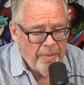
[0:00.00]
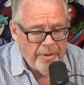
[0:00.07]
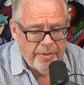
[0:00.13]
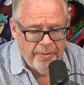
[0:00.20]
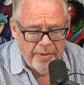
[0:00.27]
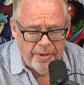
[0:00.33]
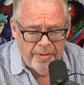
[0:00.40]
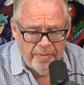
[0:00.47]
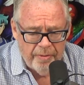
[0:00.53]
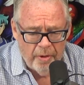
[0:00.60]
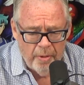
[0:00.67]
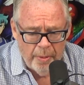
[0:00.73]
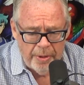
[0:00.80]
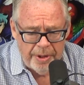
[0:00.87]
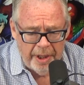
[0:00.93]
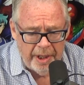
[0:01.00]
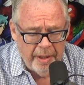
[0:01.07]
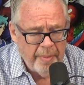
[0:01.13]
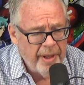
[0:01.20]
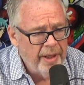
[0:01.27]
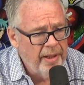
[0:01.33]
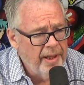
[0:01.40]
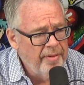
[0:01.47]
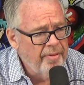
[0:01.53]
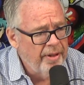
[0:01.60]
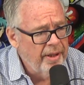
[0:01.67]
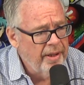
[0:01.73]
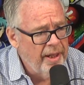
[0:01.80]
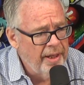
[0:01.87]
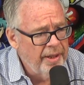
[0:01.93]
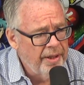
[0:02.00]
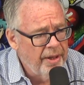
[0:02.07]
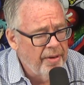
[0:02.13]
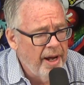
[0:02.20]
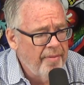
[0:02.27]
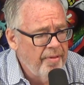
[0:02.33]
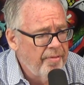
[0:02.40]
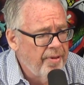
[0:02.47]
it was first and foremost, I got to make a living. Like, you know, I have a